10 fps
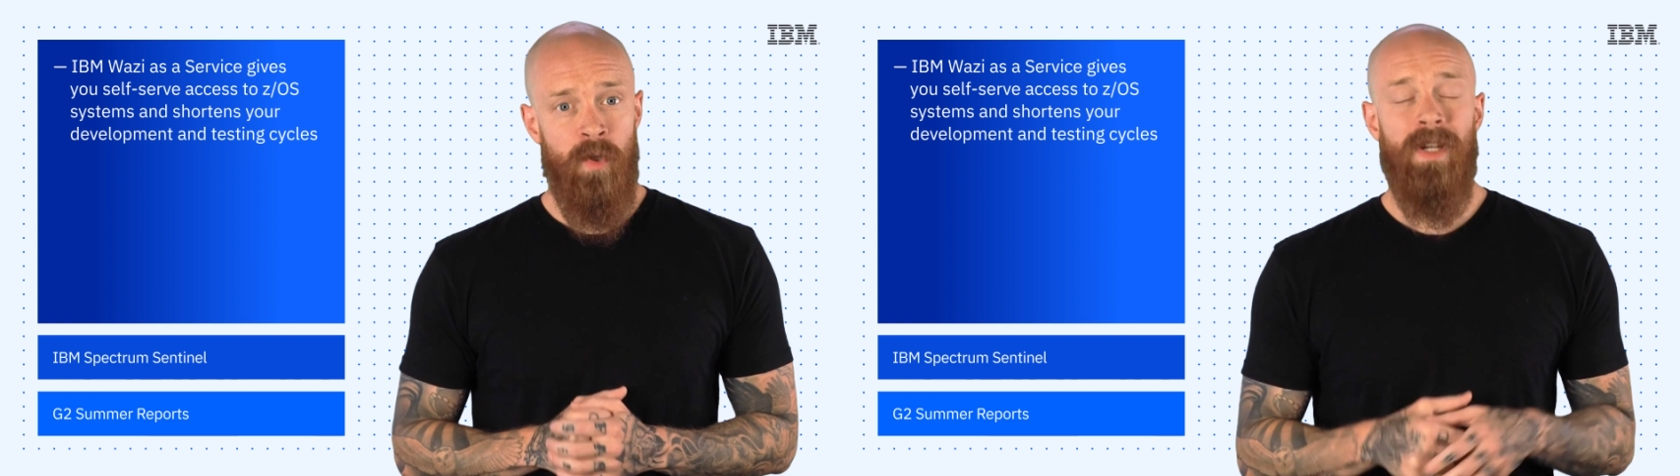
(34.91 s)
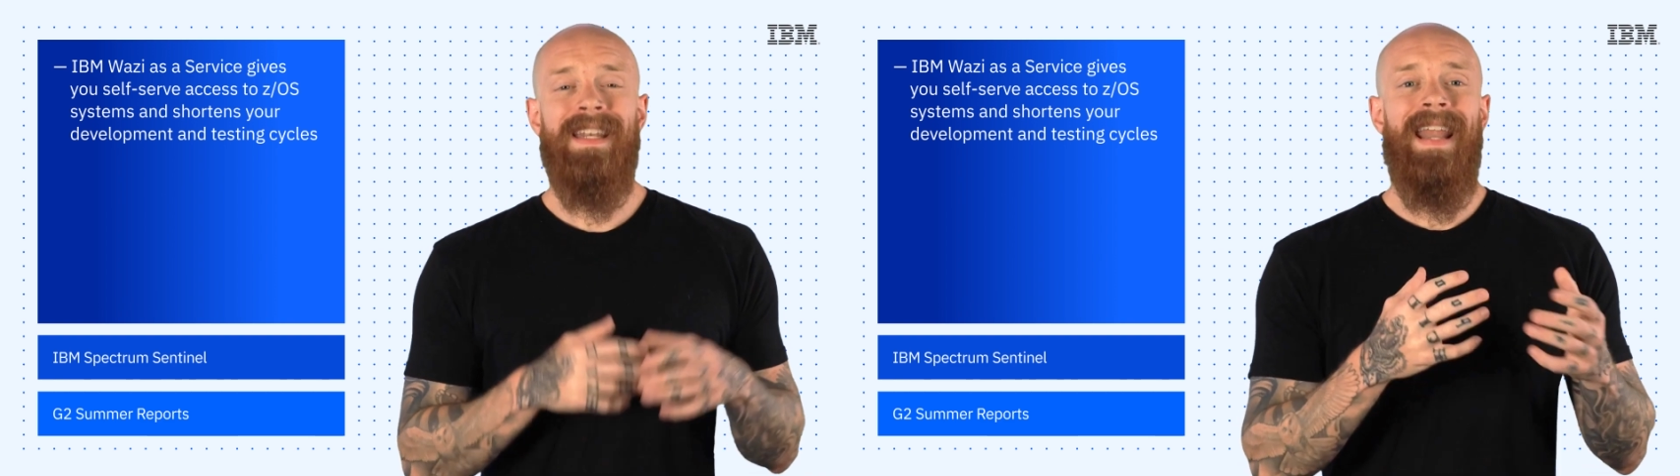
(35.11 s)

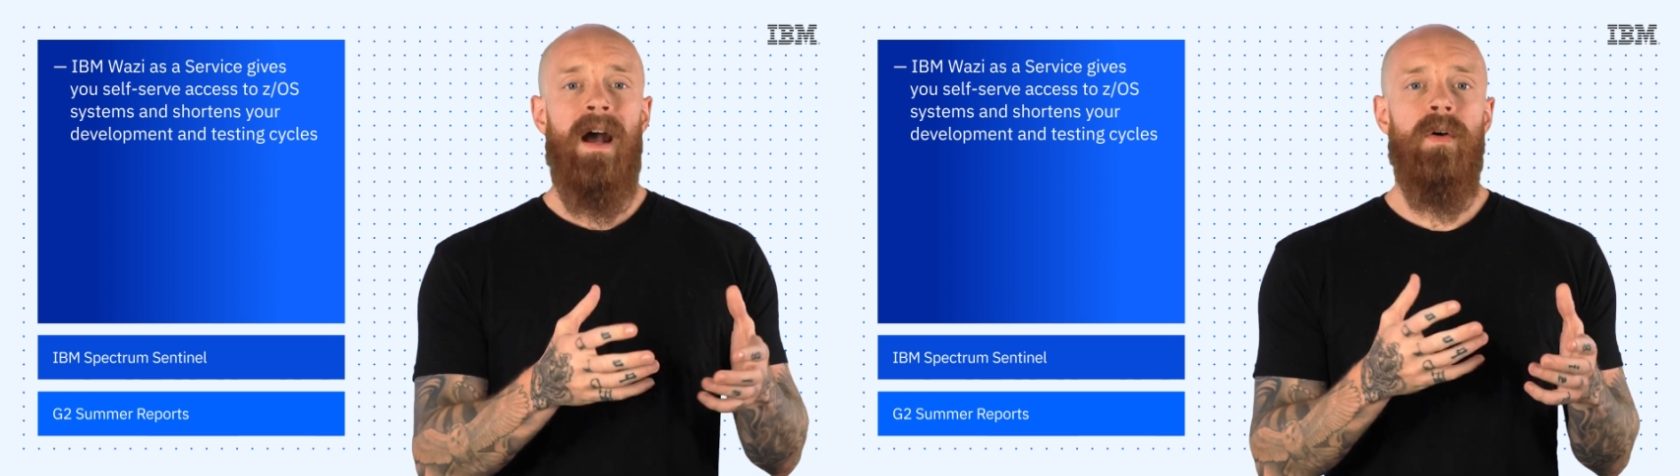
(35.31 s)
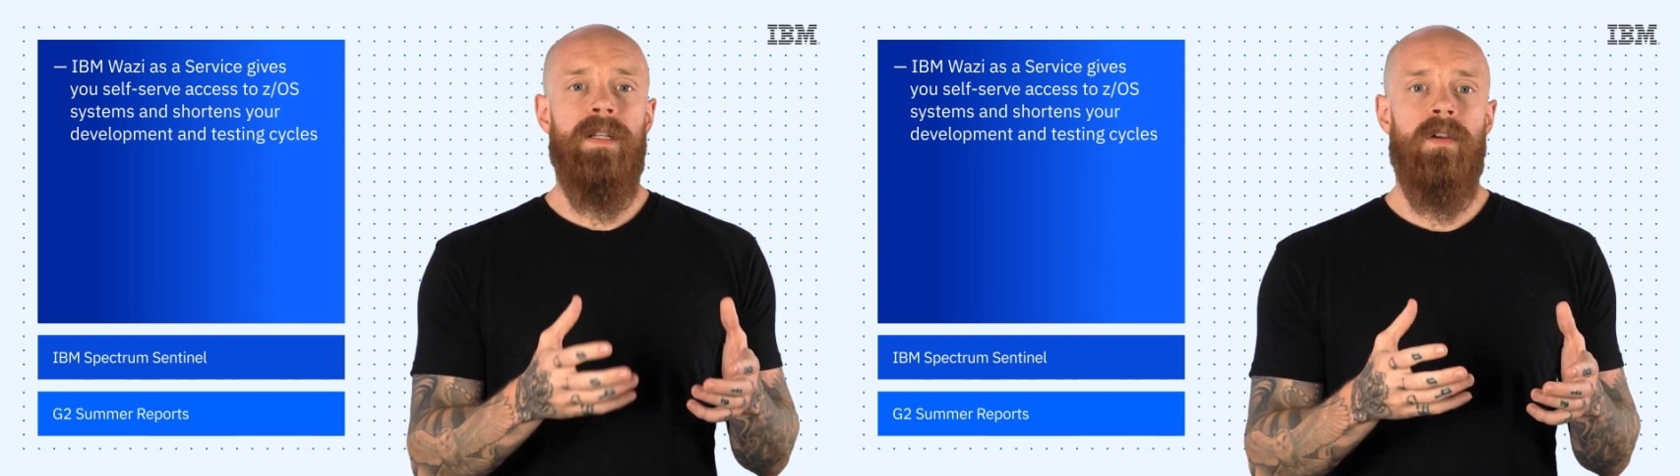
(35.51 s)
You can
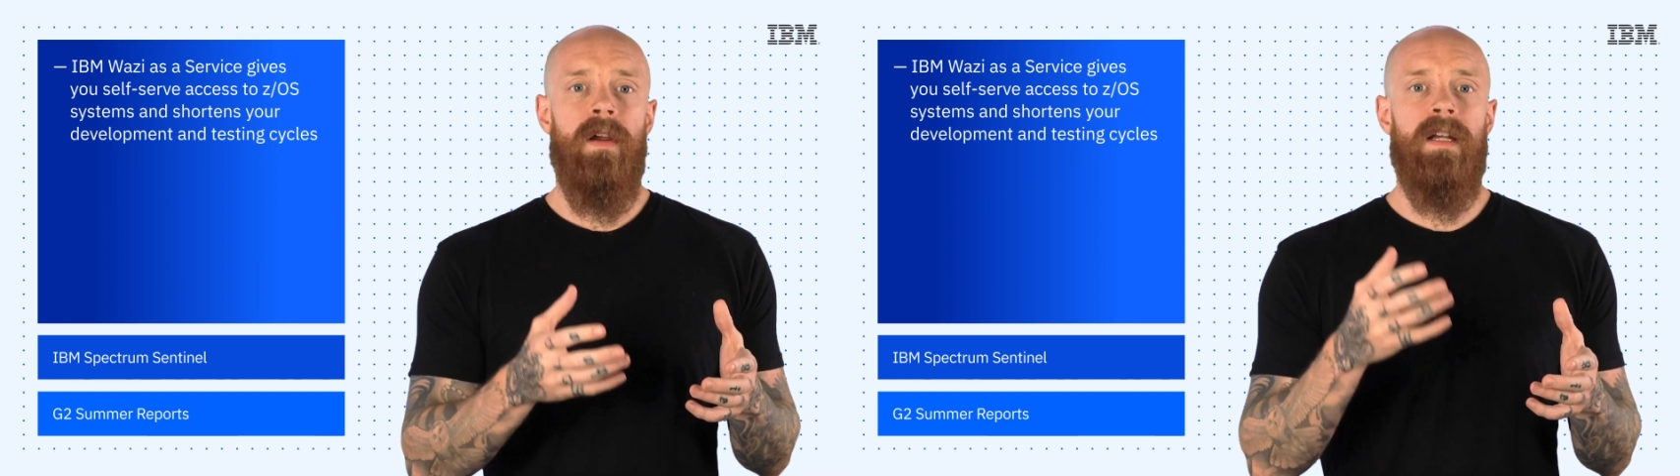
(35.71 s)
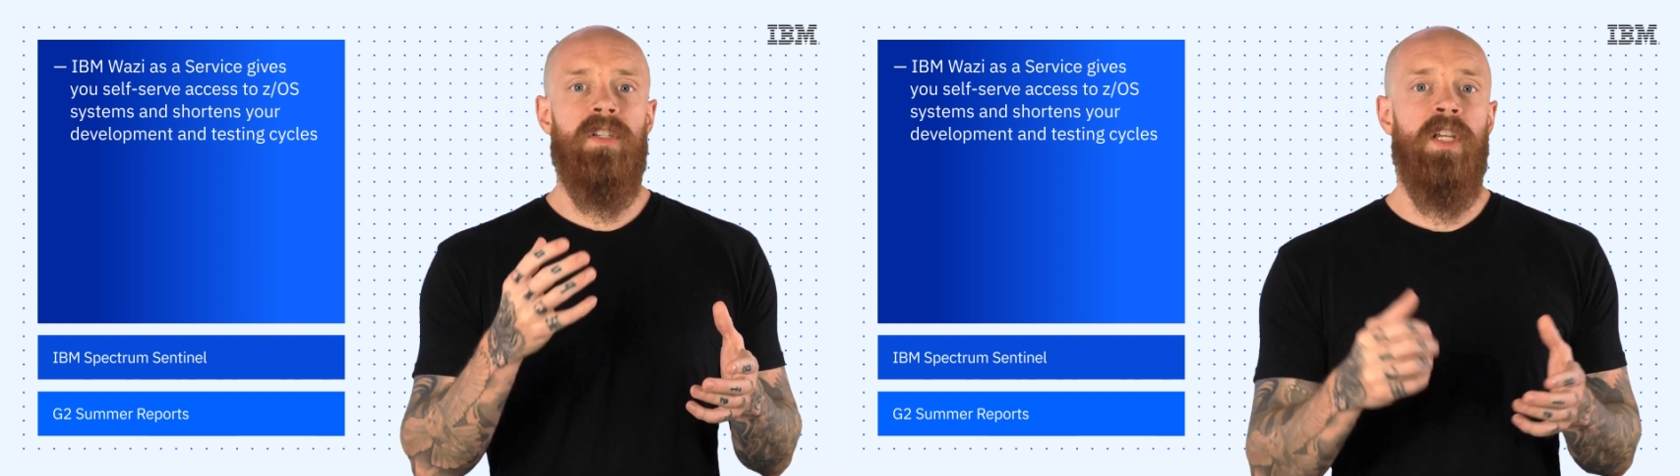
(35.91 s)
now
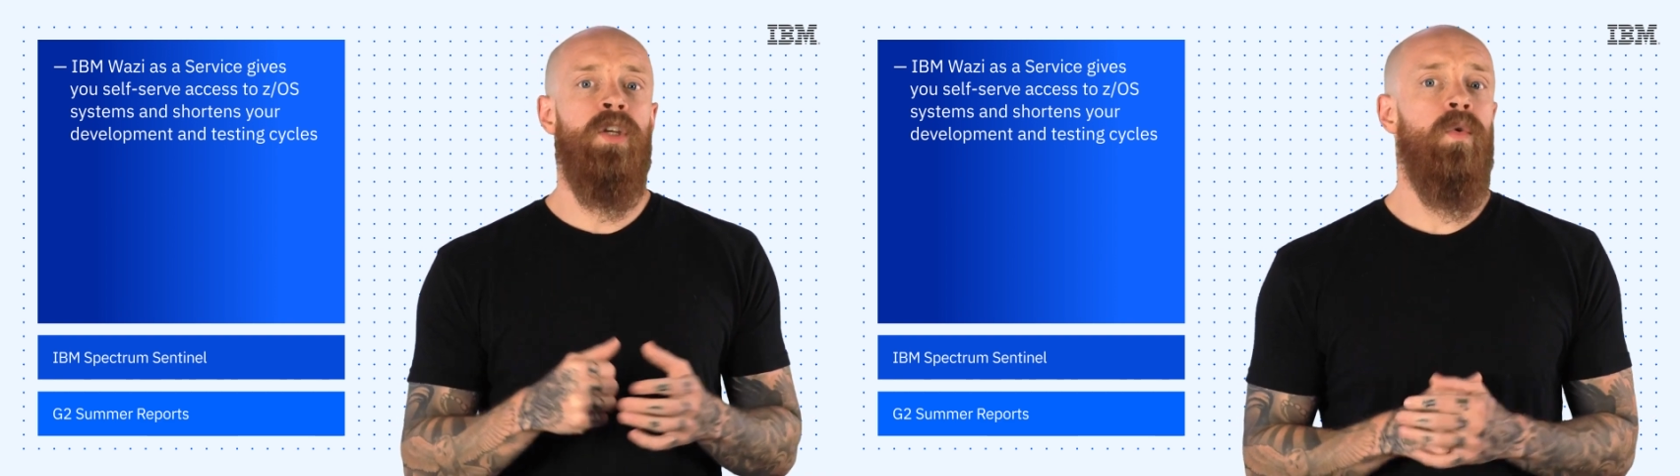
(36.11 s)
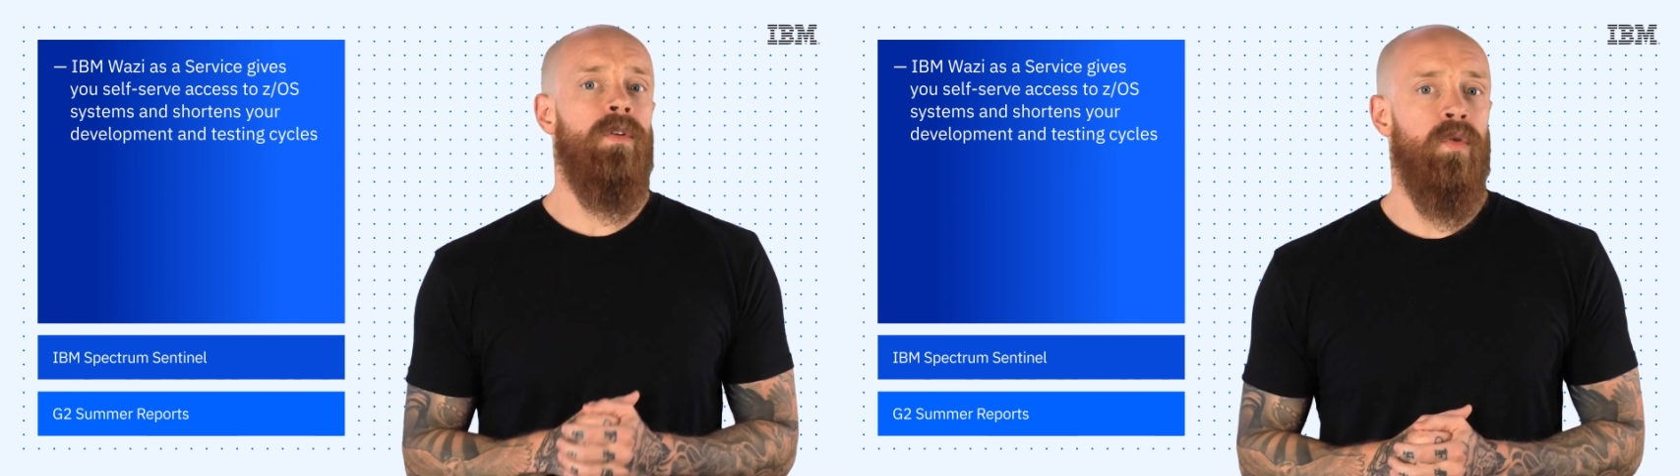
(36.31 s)
integrate a secure